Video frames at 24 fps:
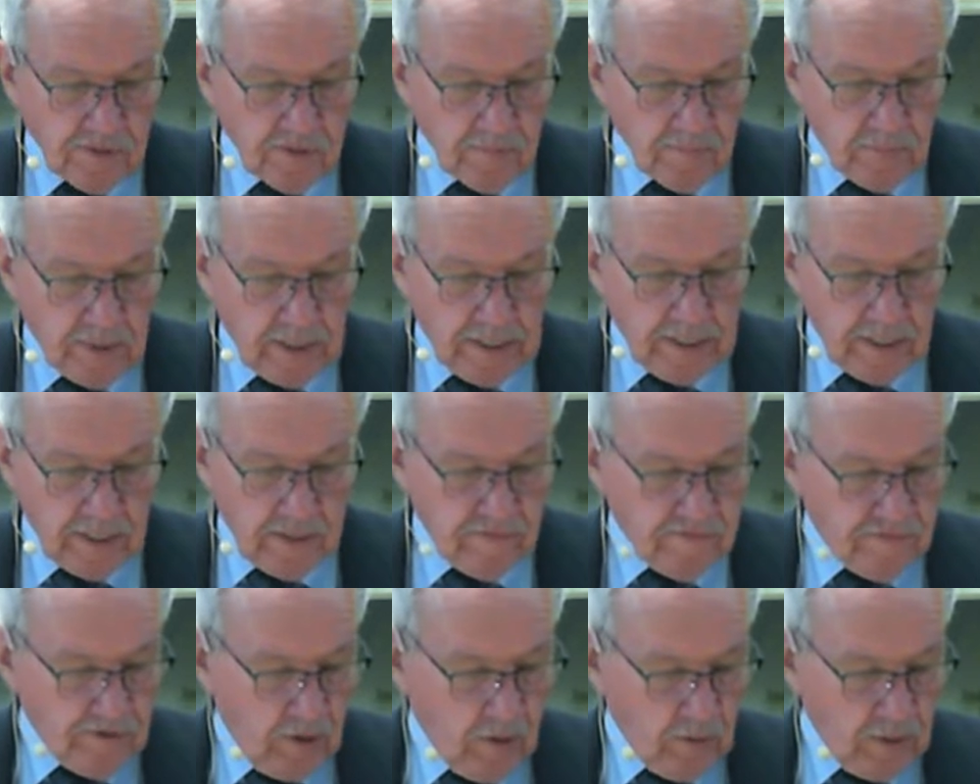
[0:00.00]
of blood
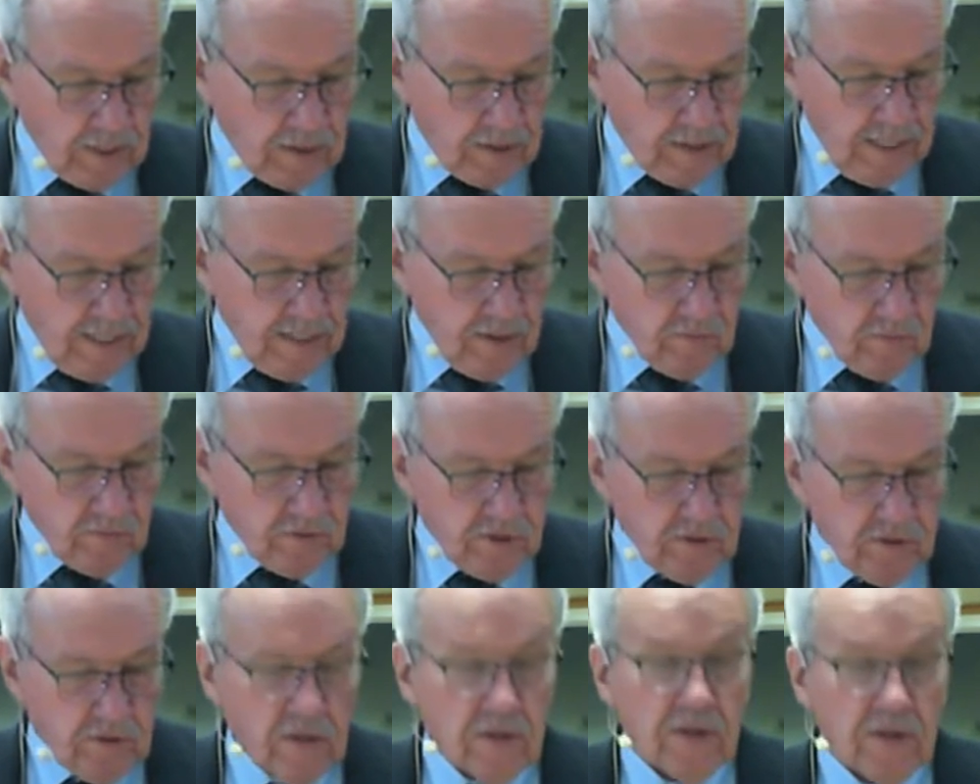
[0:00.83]
falling down
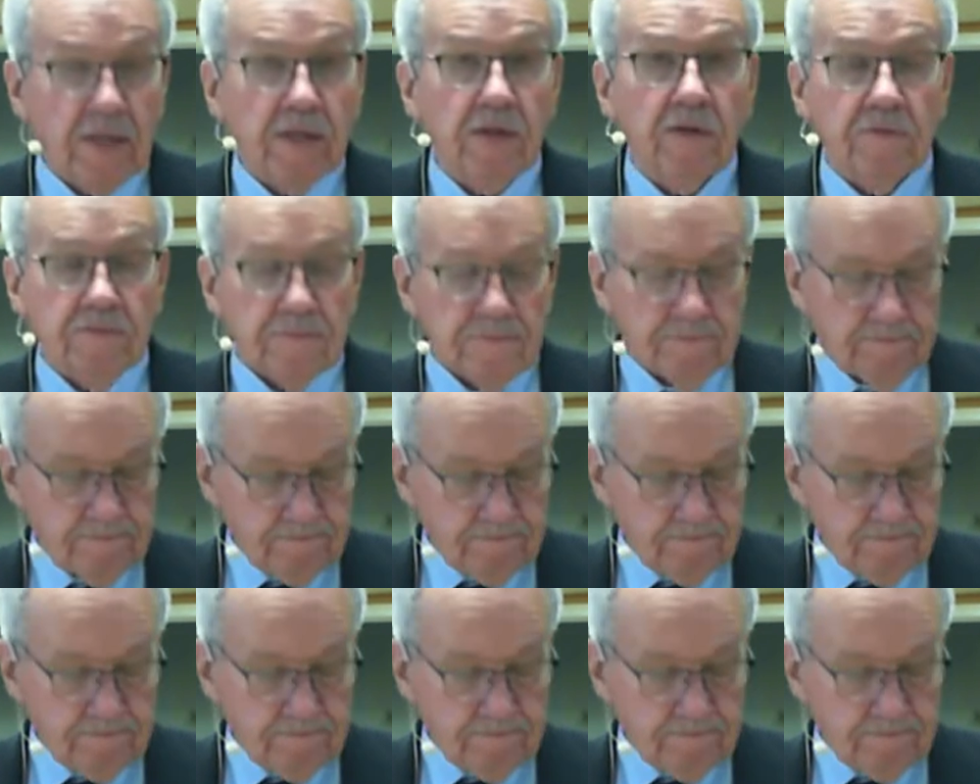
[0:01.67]
to the ground.